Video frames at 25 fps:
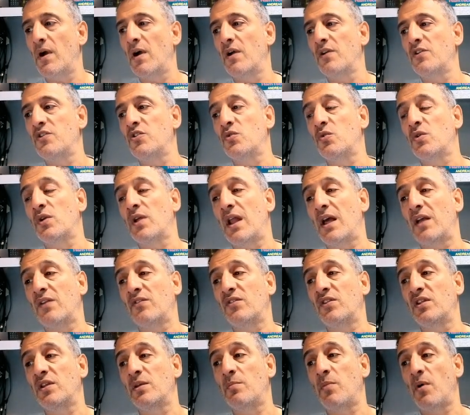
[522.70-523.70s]
Uh, you can
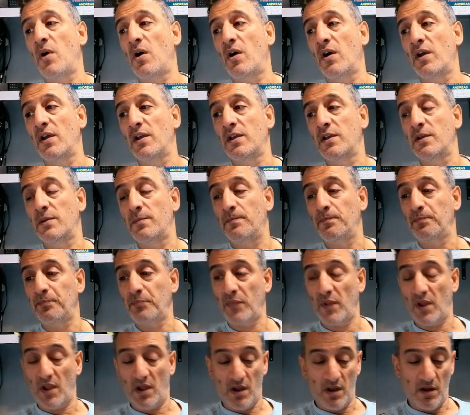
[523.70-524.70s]
actually buy
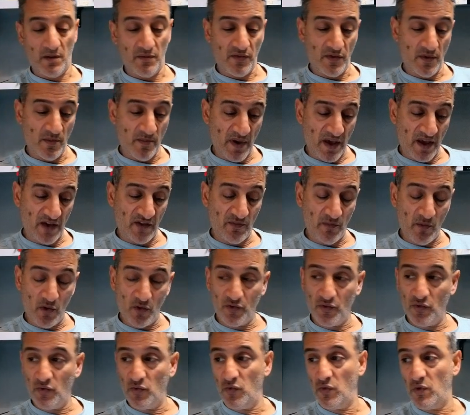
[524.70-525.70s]
uh, the base
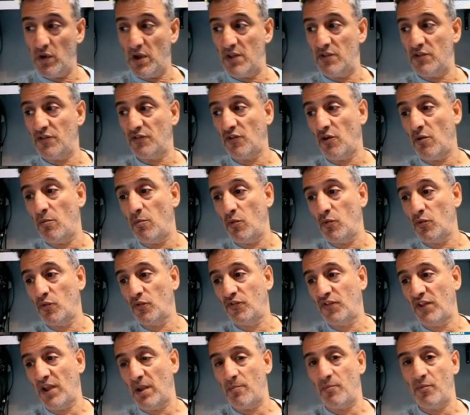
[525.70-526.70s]
model and the top
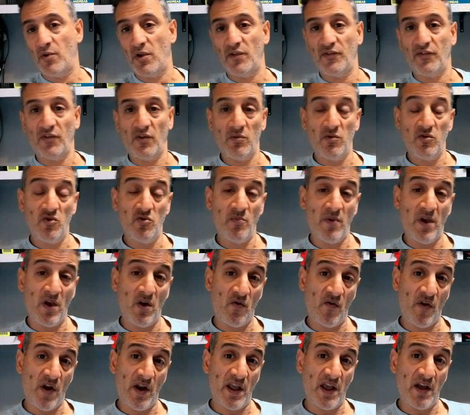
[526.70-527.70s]
model separate. So you
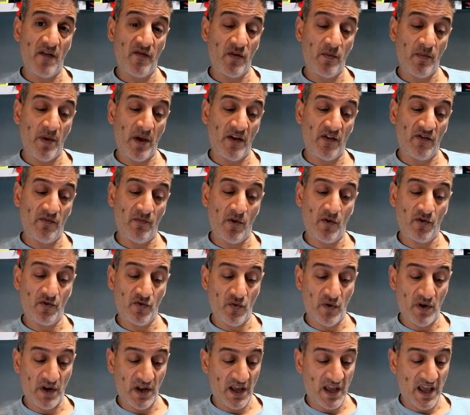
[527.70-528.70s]
may already have the base
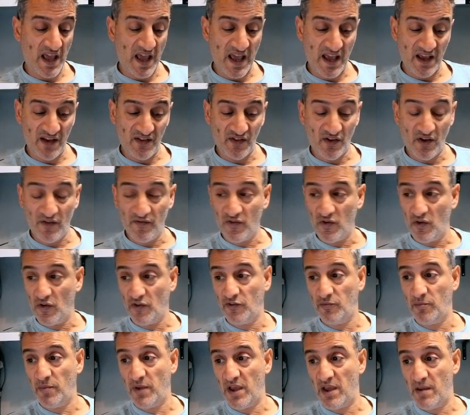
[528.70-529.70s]
model and a case. I've
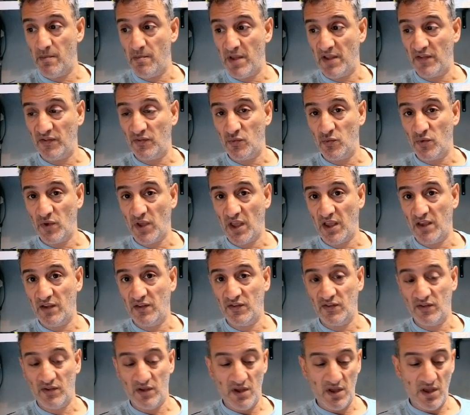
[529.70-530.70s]
got a spare metal
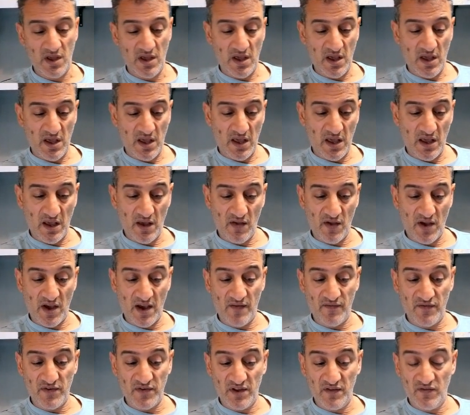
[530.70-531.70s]
case here that
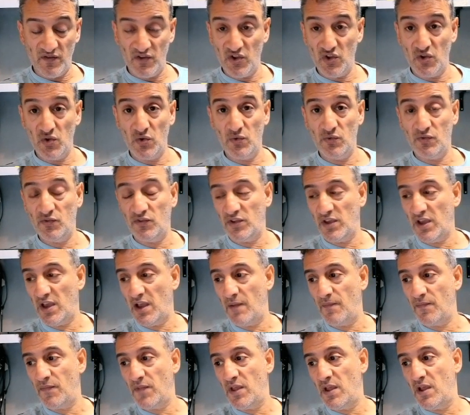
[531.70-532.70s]
I haven't even used
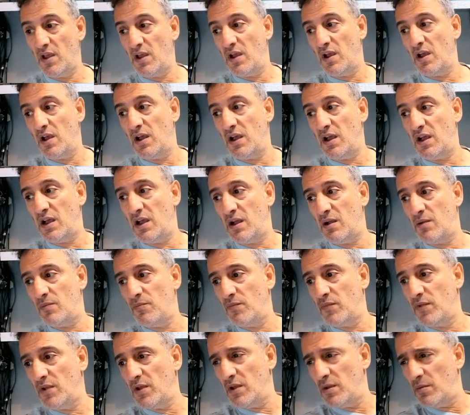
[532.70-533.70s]
yet.
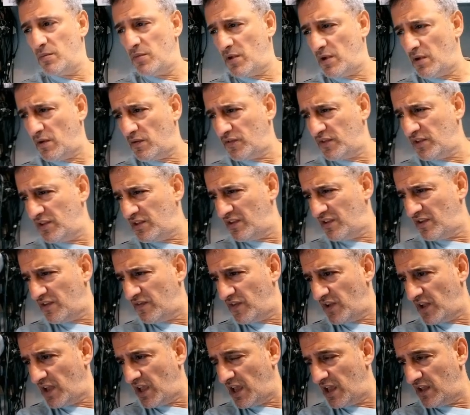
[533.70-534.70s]
Um, but obviously the
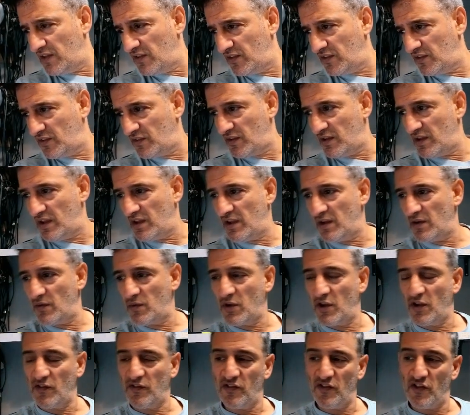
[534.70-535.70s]
different cases,
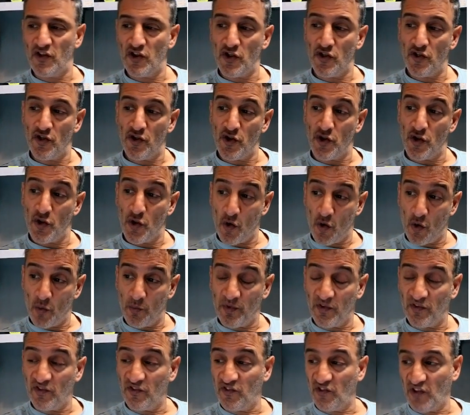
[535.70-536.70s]
because uh, of the, the
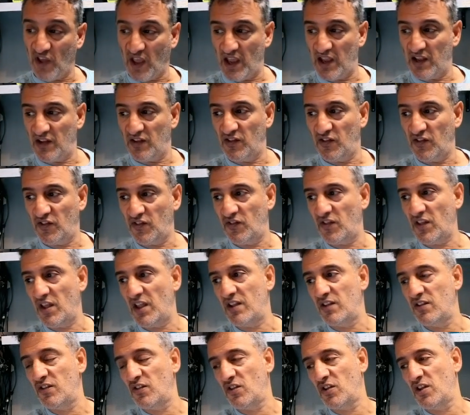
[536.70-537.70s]
knob is changed,
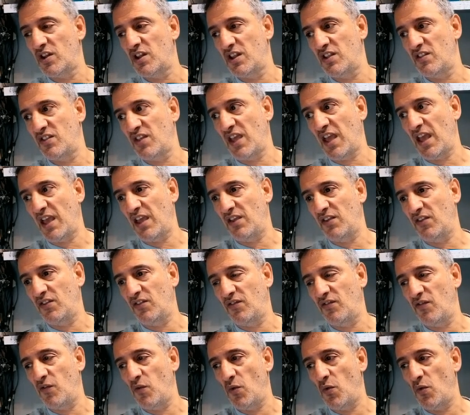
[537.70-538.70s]
then you're going to need the
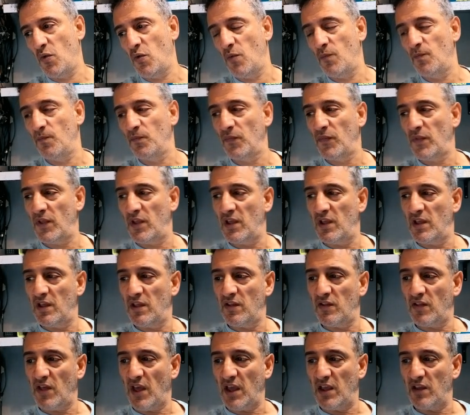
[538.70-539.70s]
case for
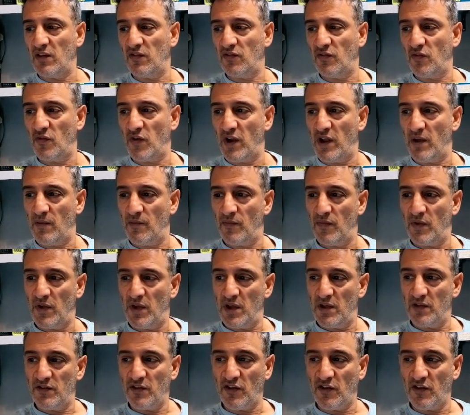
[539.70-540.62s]
the H4M.